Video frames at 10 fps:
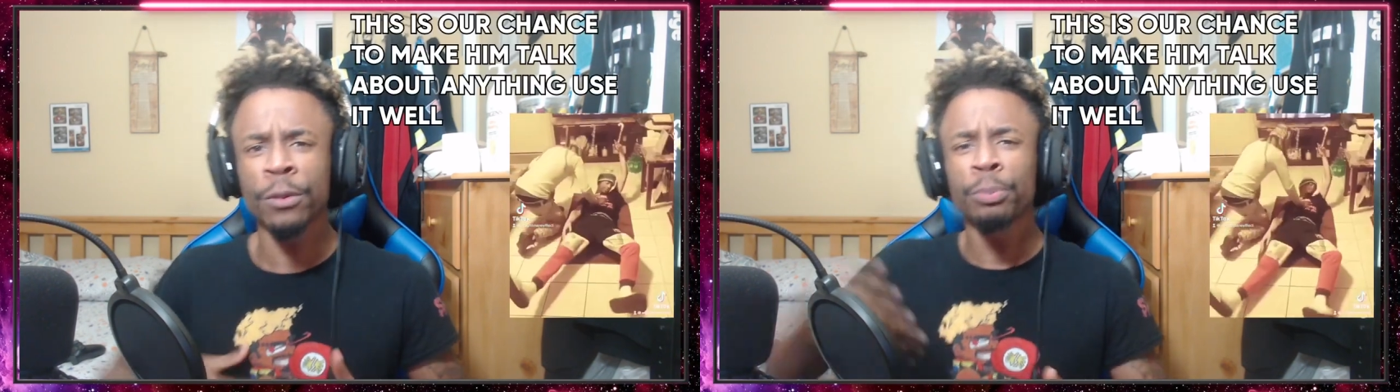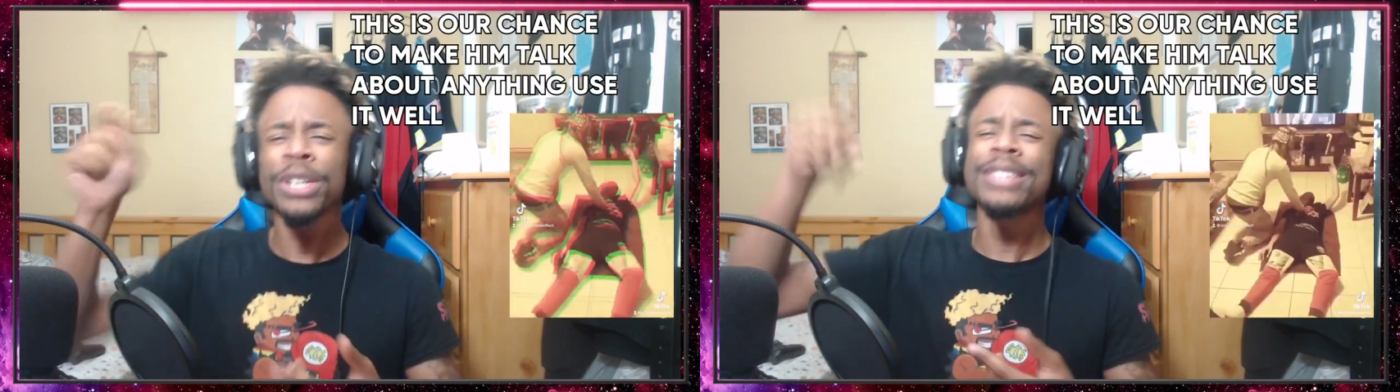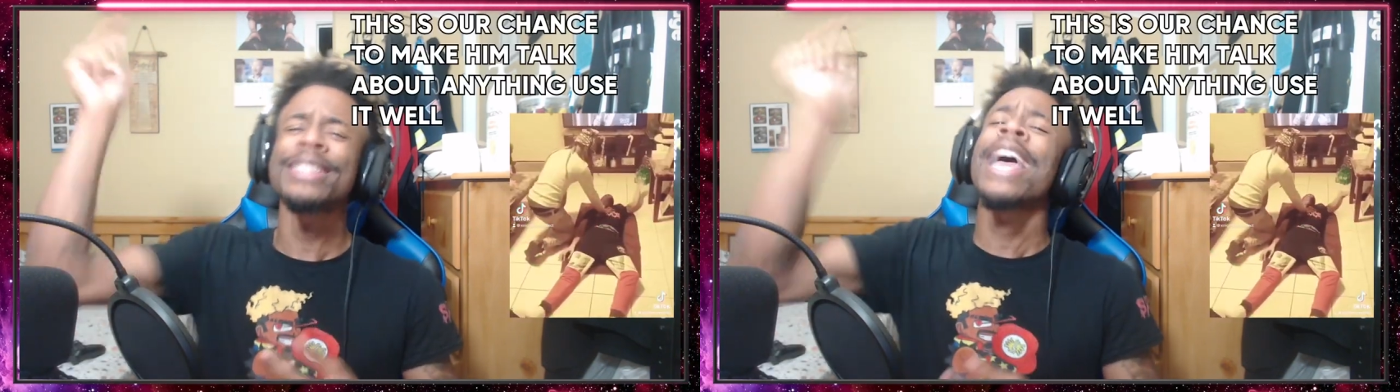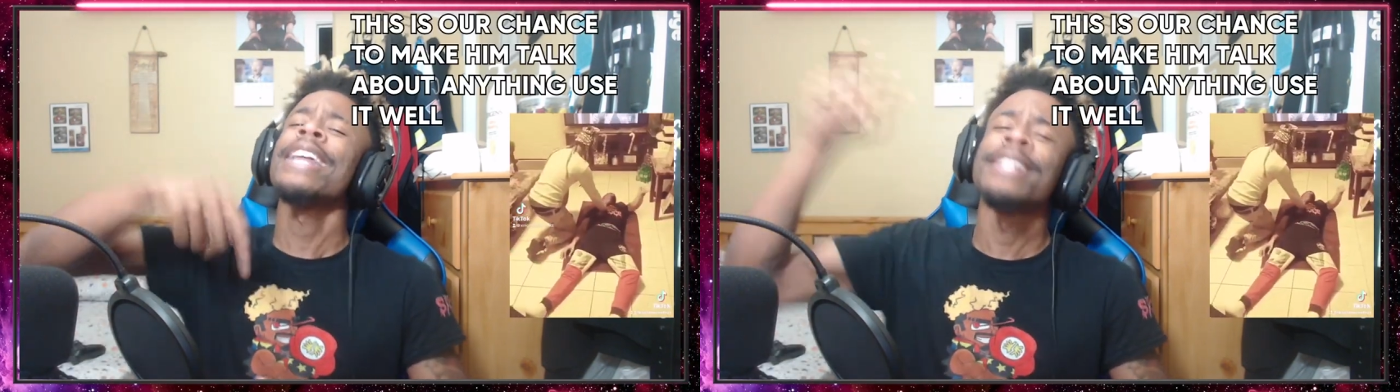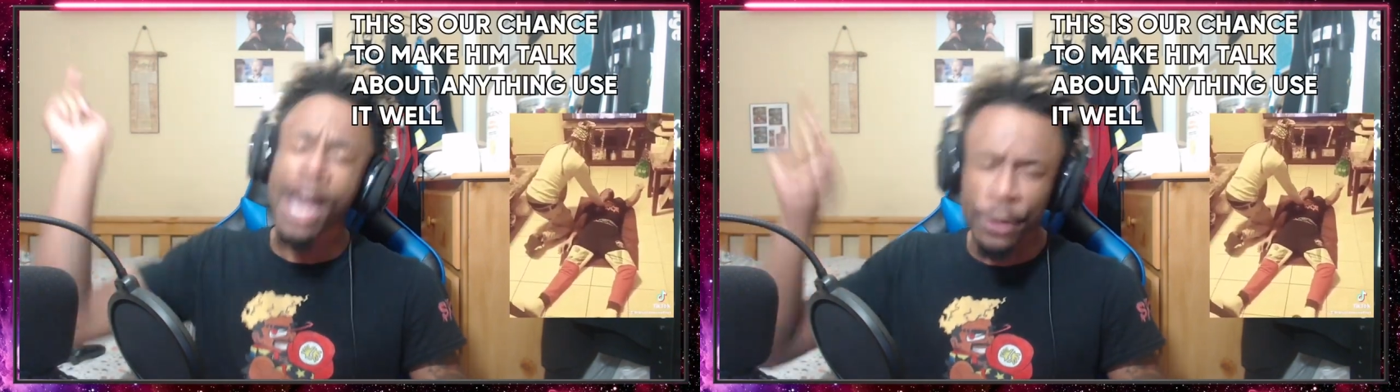put
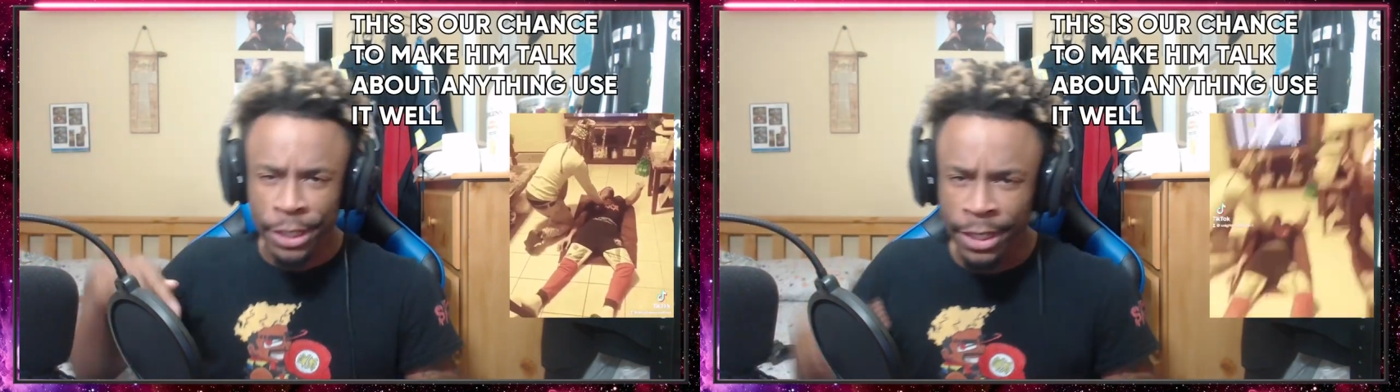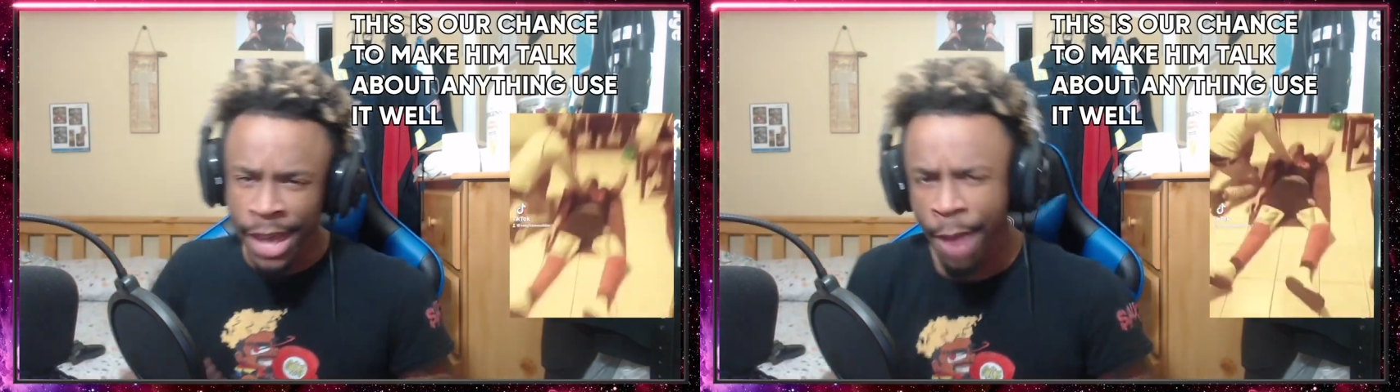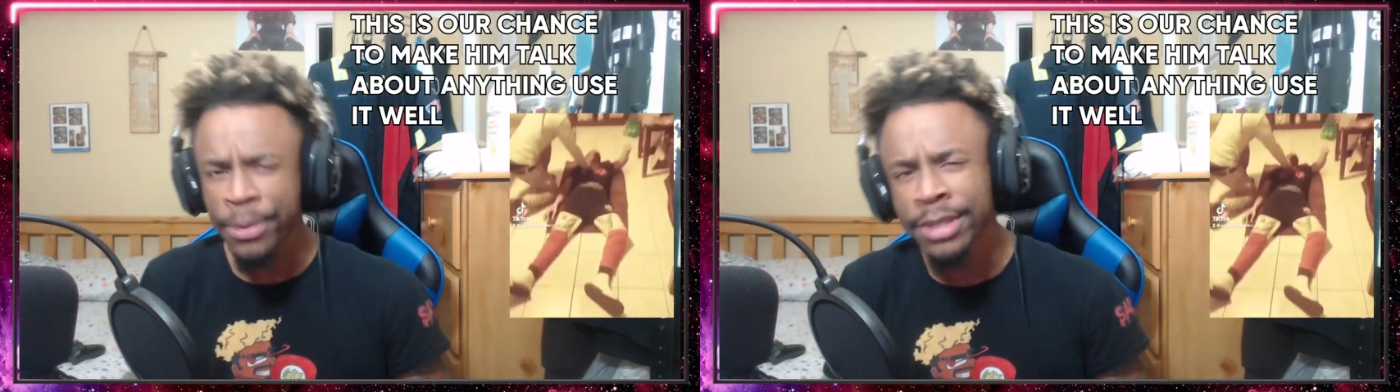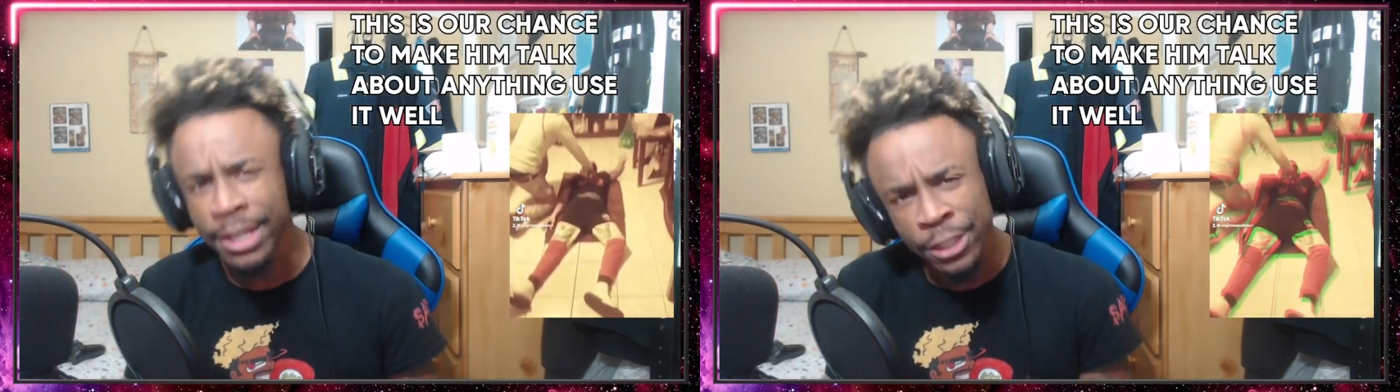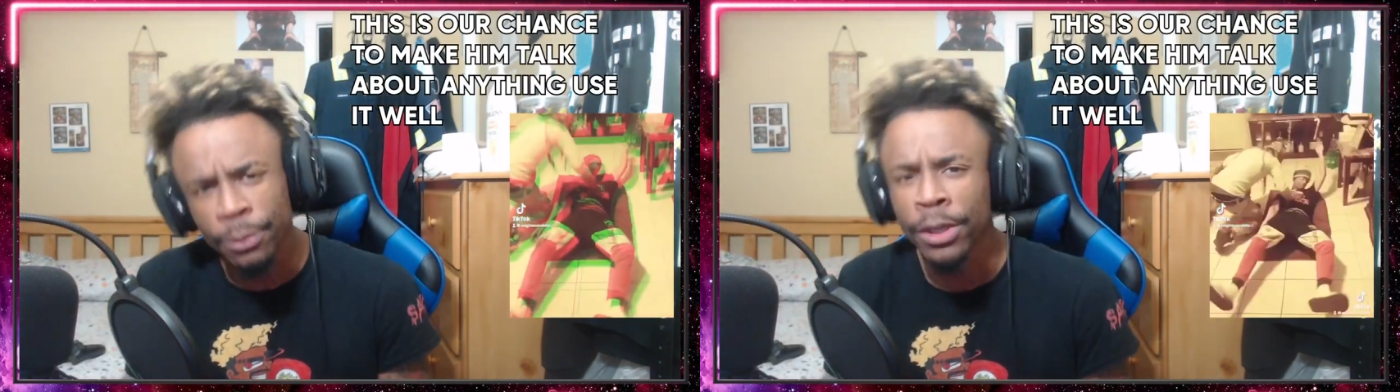that down in the comment
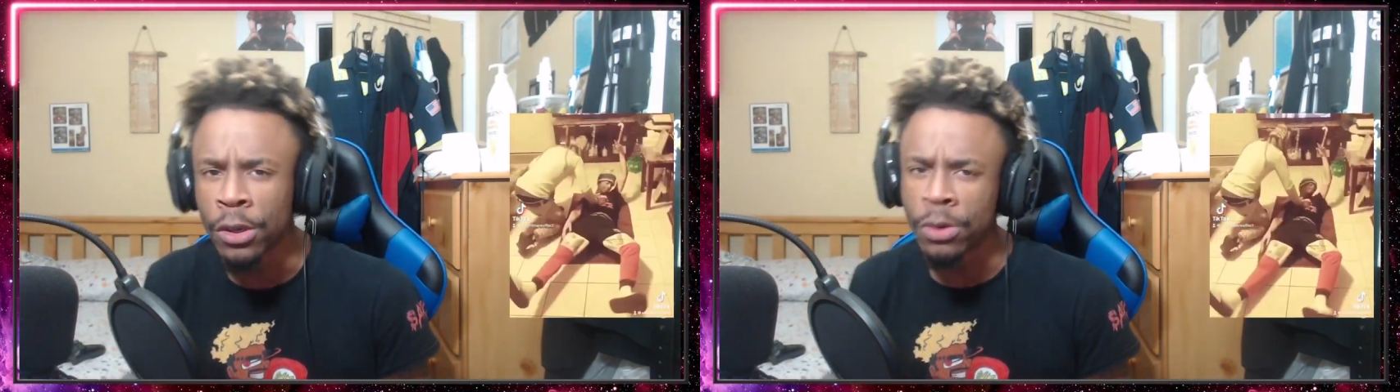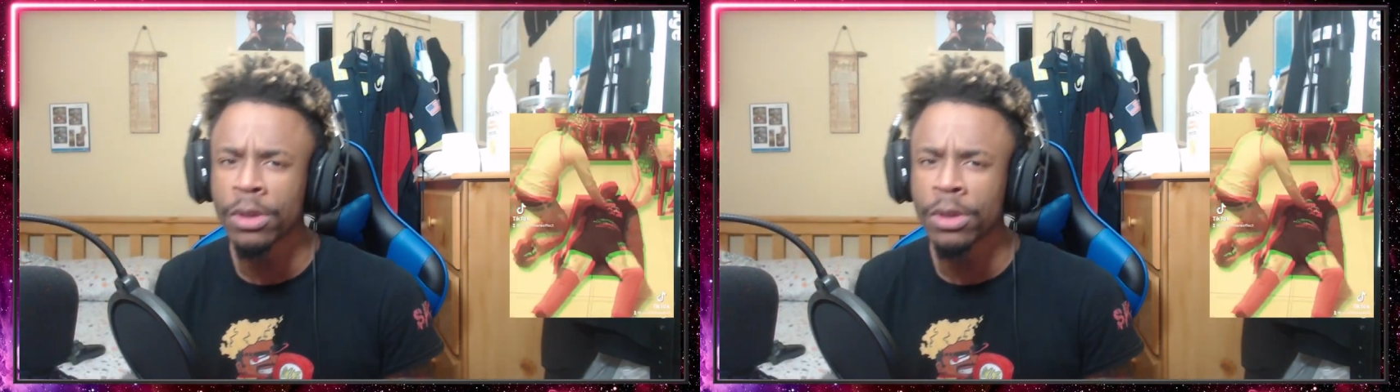section below.